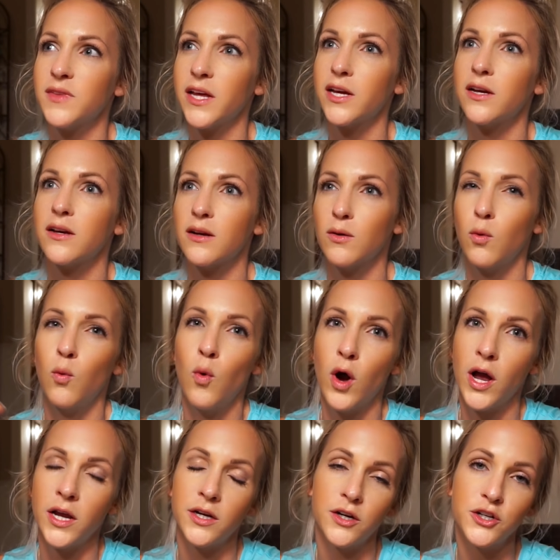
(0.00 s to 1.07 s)
like
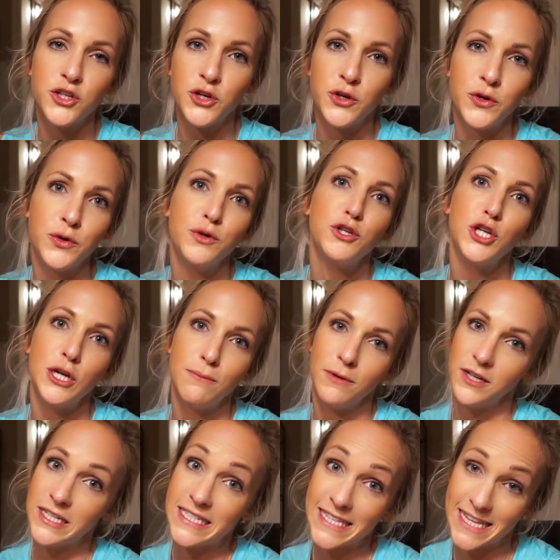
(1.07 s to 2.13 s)
1 or 2 cheat
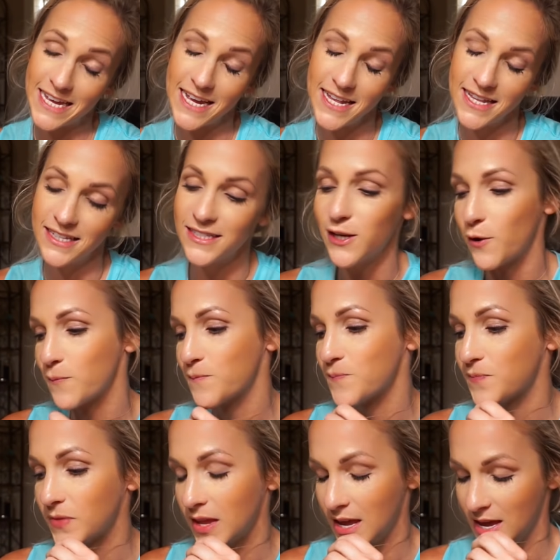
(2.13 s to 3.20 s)
meals then. So
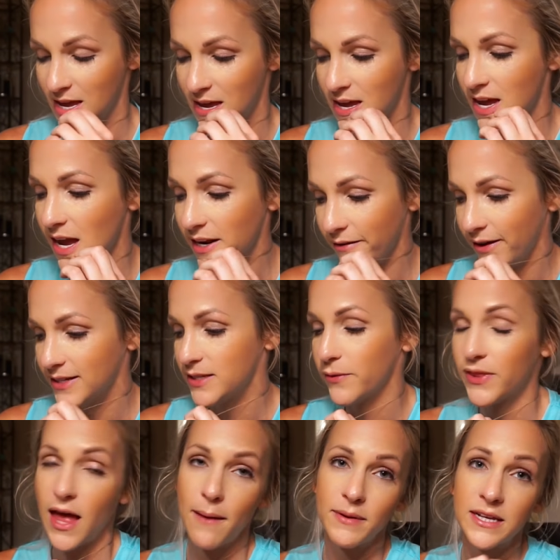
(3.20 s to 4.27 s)
anyways,
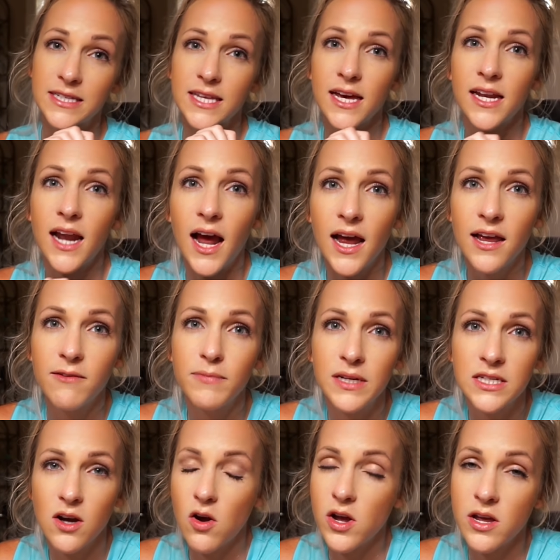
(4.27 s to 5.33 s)
with that being said, I have
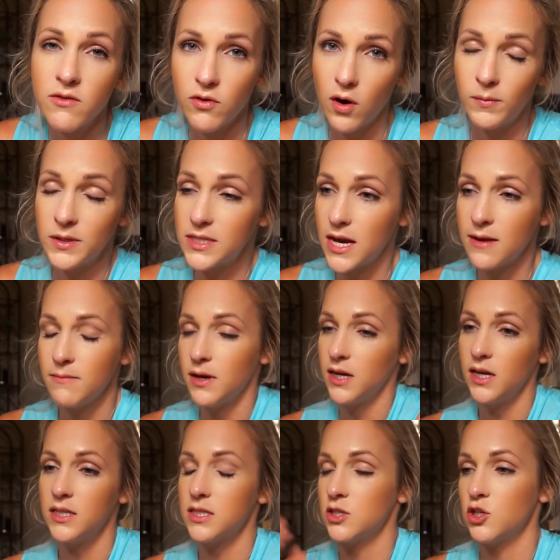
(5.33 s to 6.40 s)
been talking for almost 8
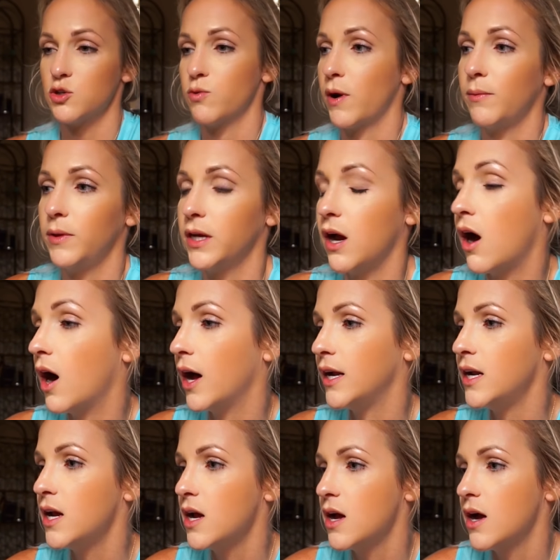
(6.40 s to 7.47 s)
minutes, just rambling on.